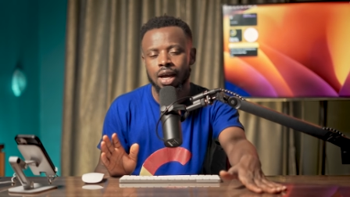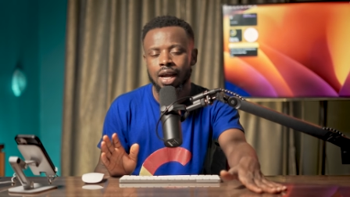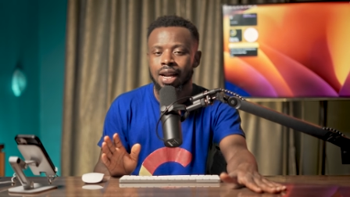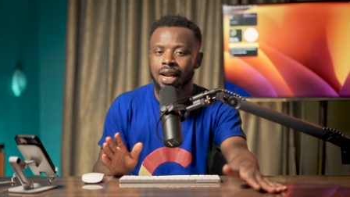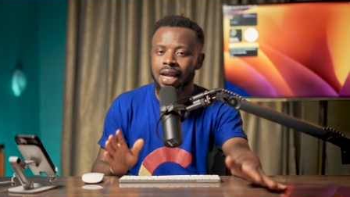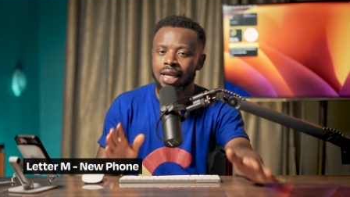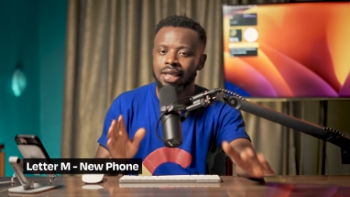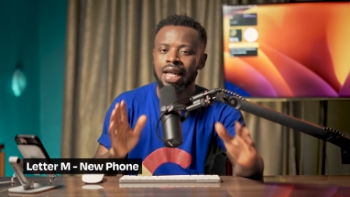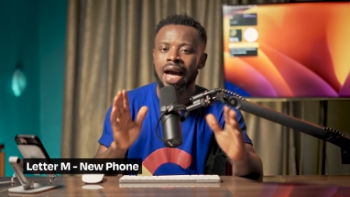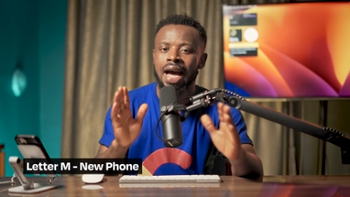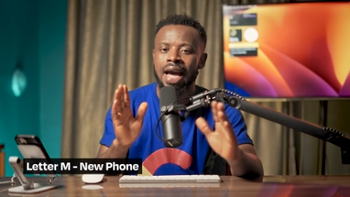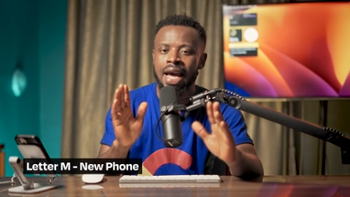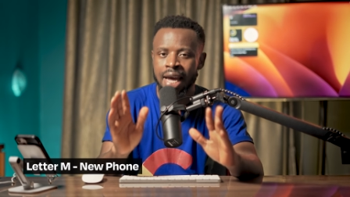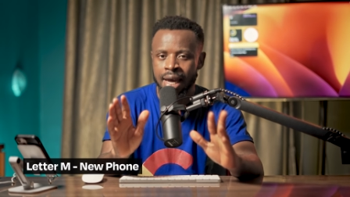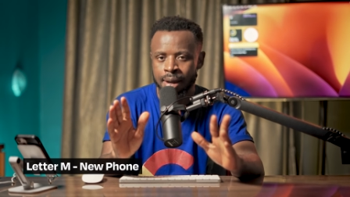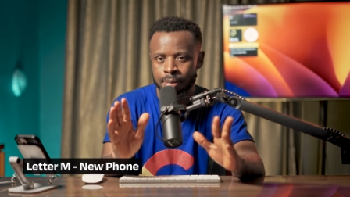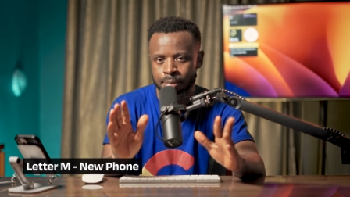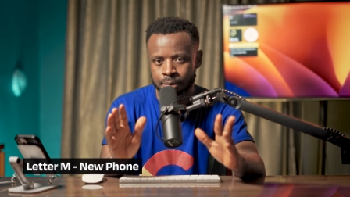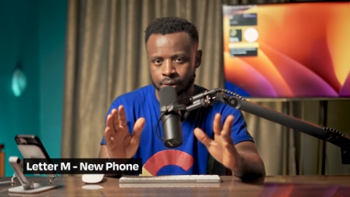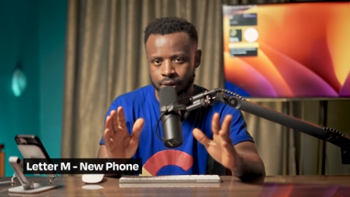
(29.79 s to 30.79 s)
Letter
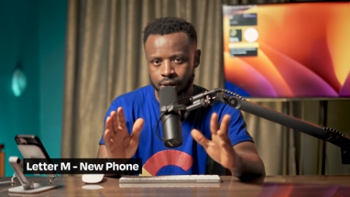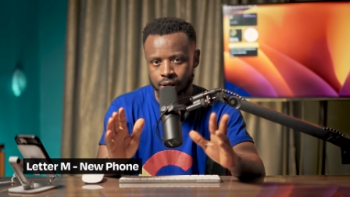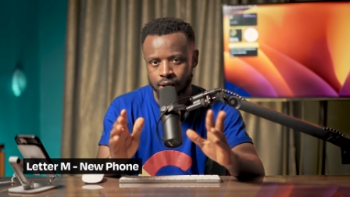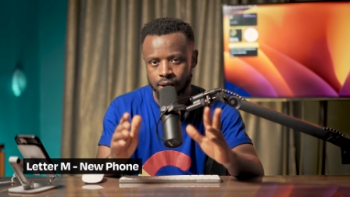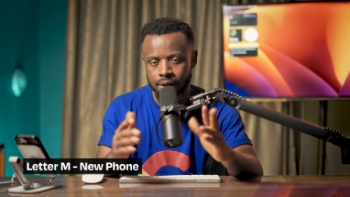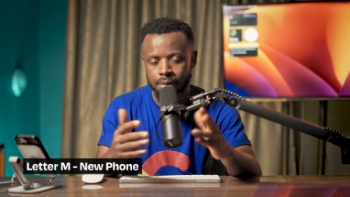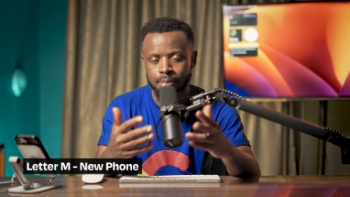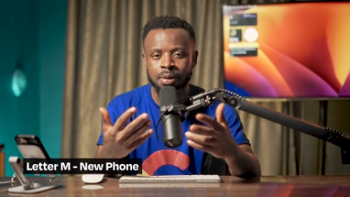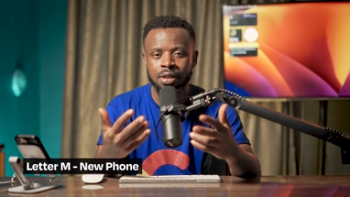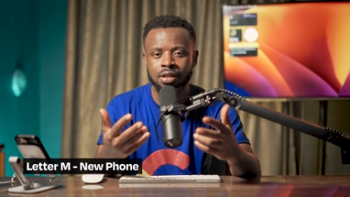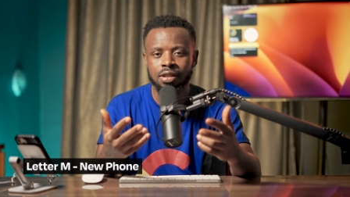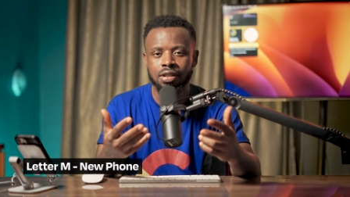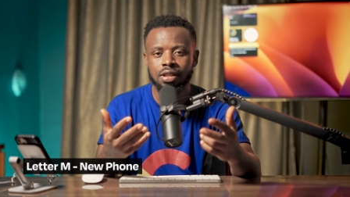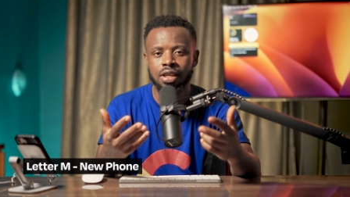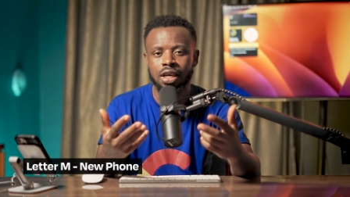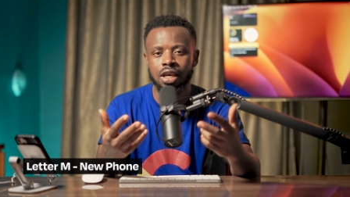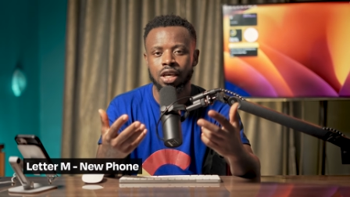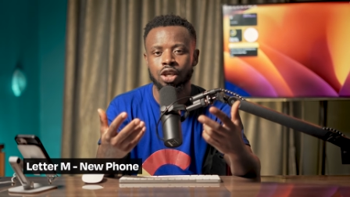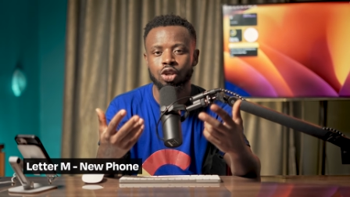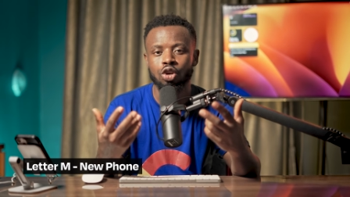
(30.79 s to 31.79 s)
M means
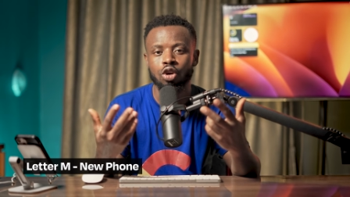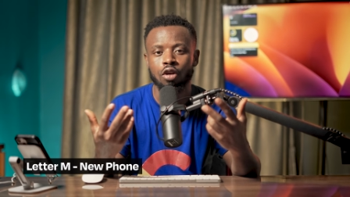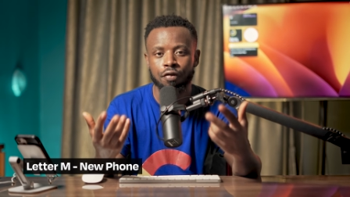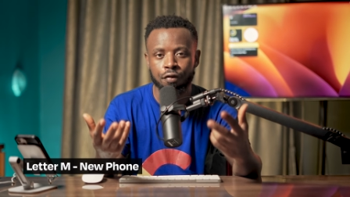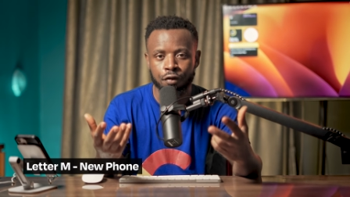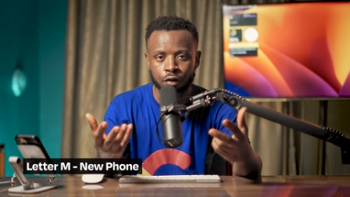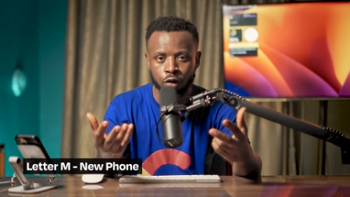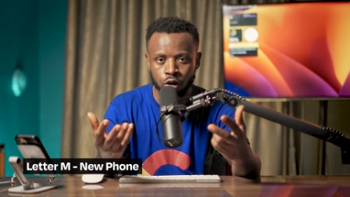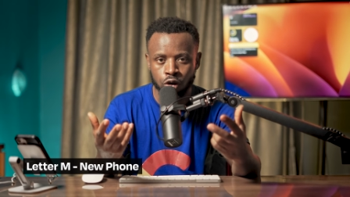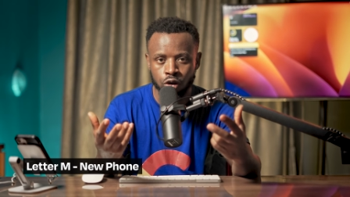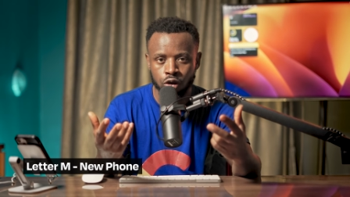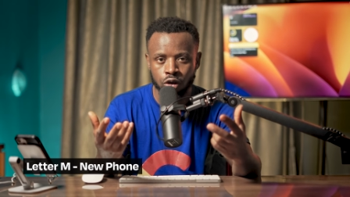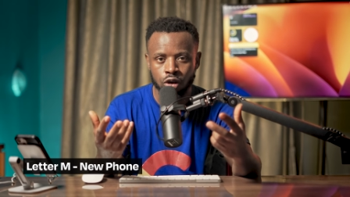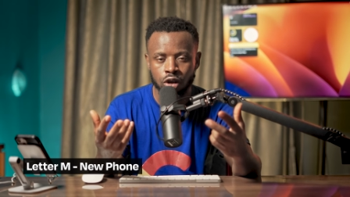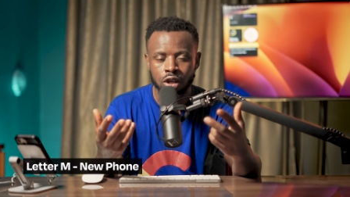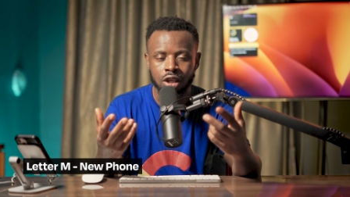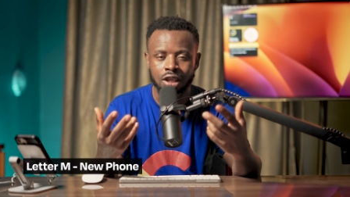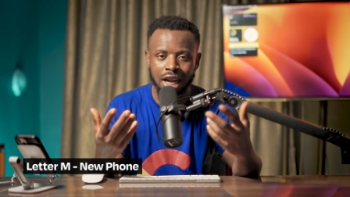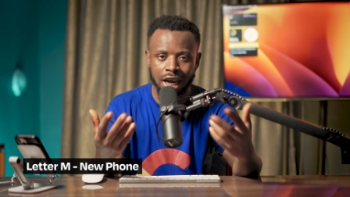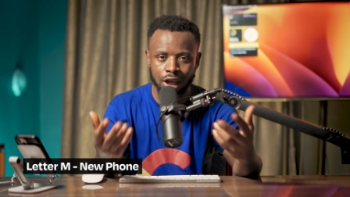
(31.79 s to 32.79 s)
say your phone,
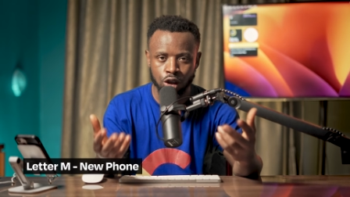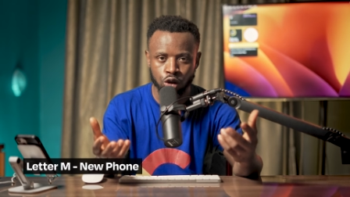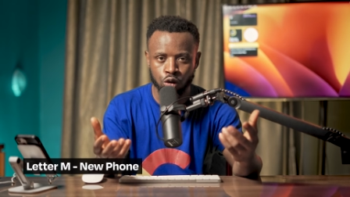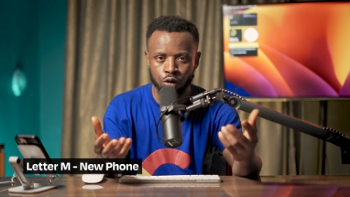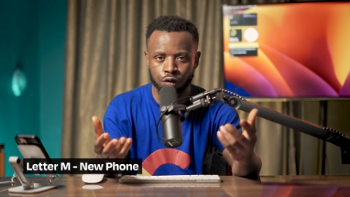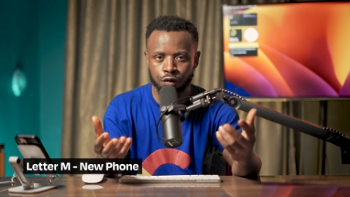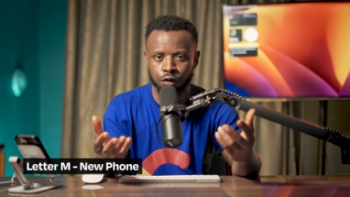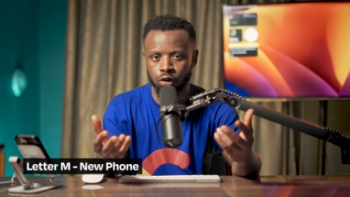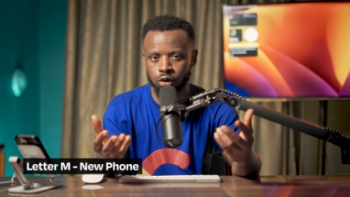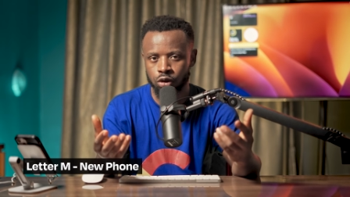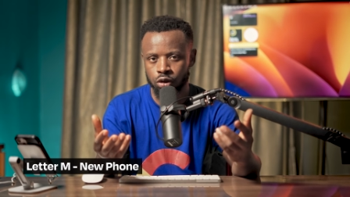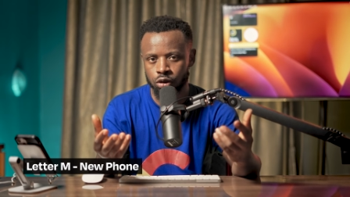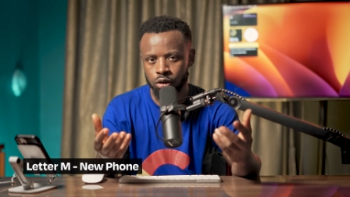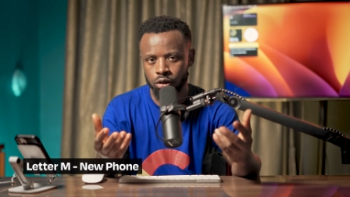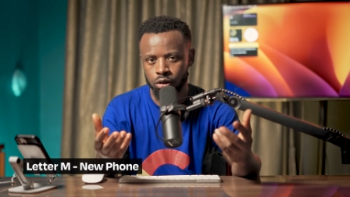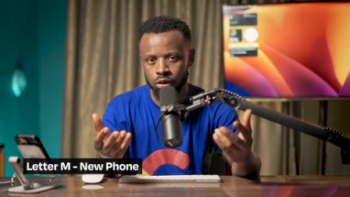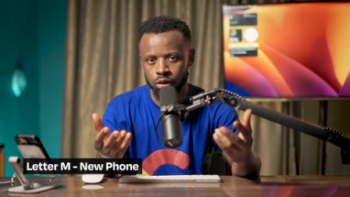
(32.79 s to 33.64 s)
na new phone.